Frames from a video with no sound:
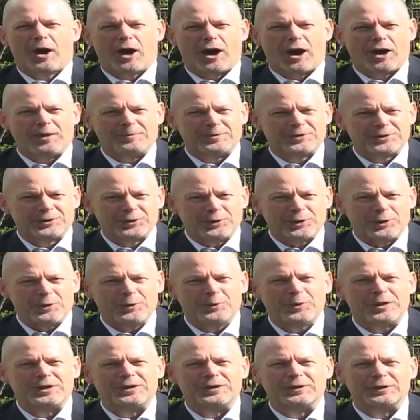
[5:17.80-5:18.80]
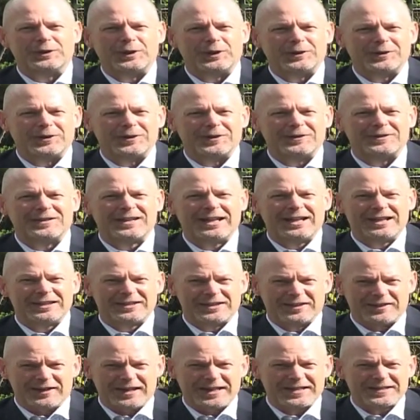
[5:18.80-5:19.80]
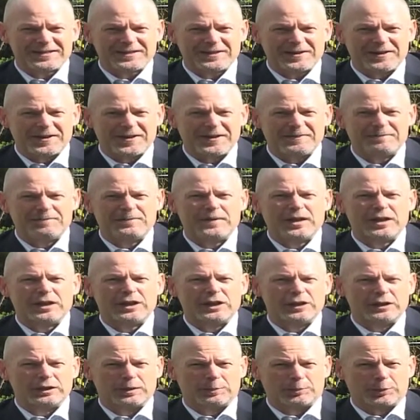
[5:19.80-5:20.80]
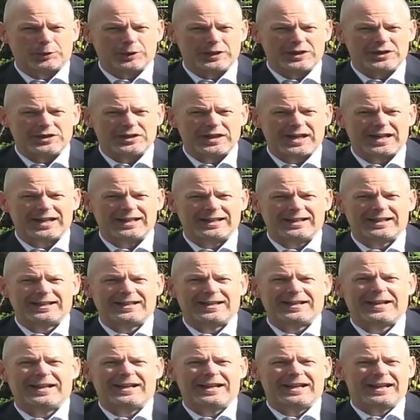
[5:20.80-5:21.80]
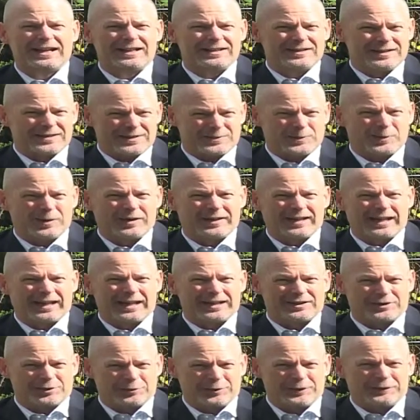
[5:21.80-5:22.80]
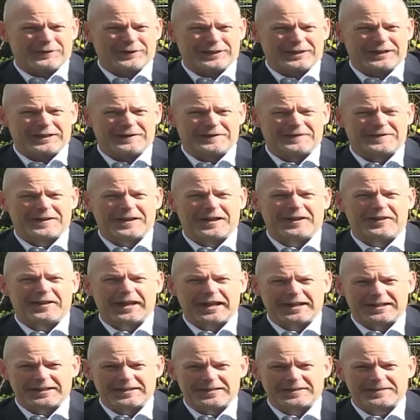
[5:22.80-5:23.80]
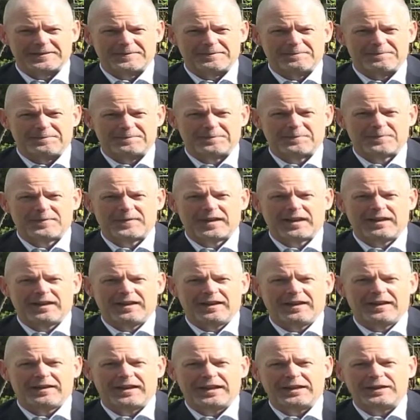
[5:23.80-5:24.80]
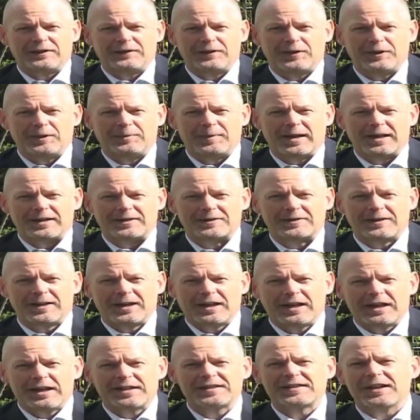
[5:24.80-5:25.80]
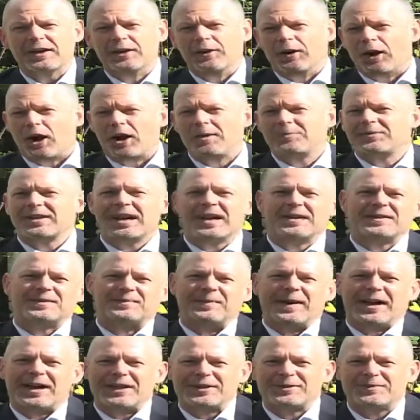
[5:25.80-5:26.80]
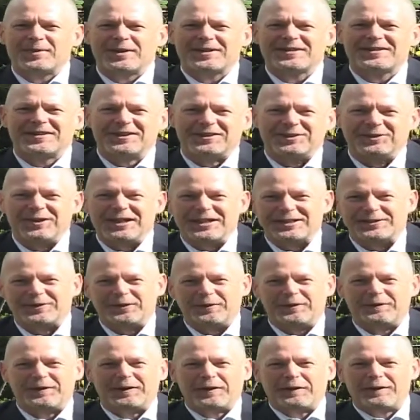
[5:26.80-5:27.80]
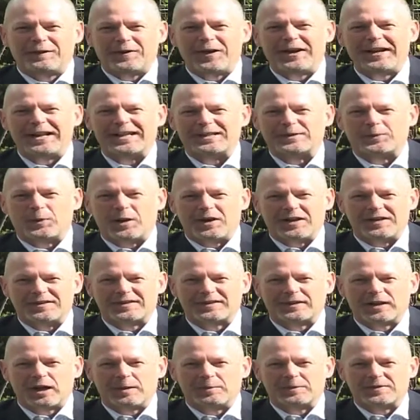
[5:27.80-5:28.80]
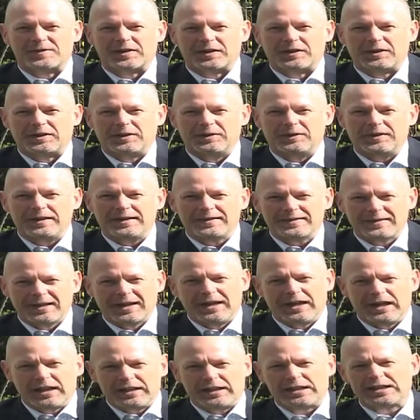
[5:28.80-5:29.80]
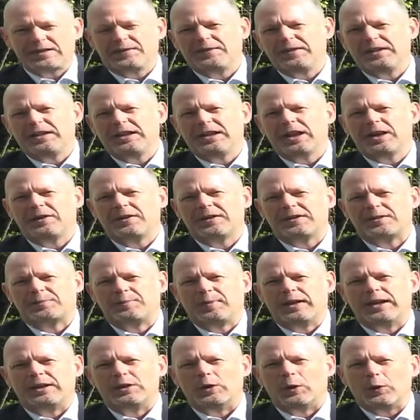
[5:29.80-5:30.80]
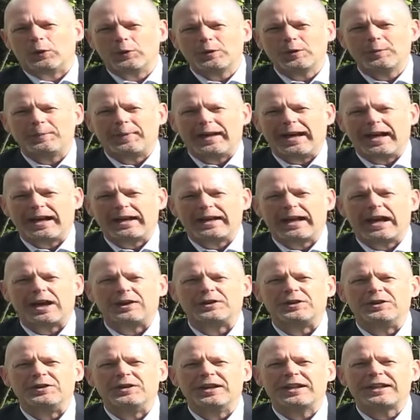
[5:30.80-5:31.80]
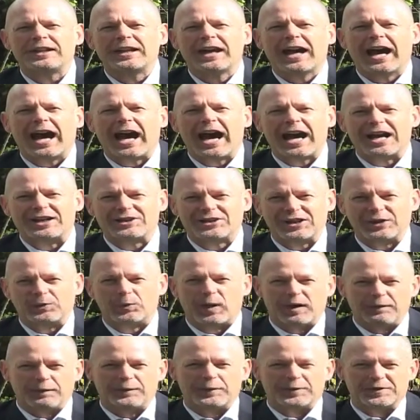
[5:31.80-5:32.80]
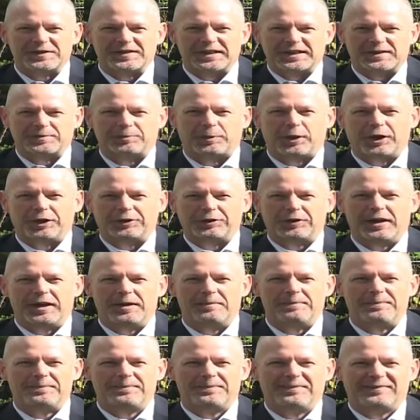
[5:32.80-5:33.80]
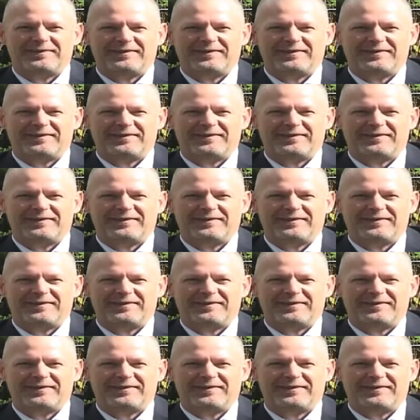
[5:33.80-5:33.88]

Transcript: I'm sure when you log on to their site, you'll appreciate just what a terrific gift that is. Thank you very much. So, I'm James Bargeboss, the Director of FinanceWire's Global Securities. This video has been all about our unique RG146 program.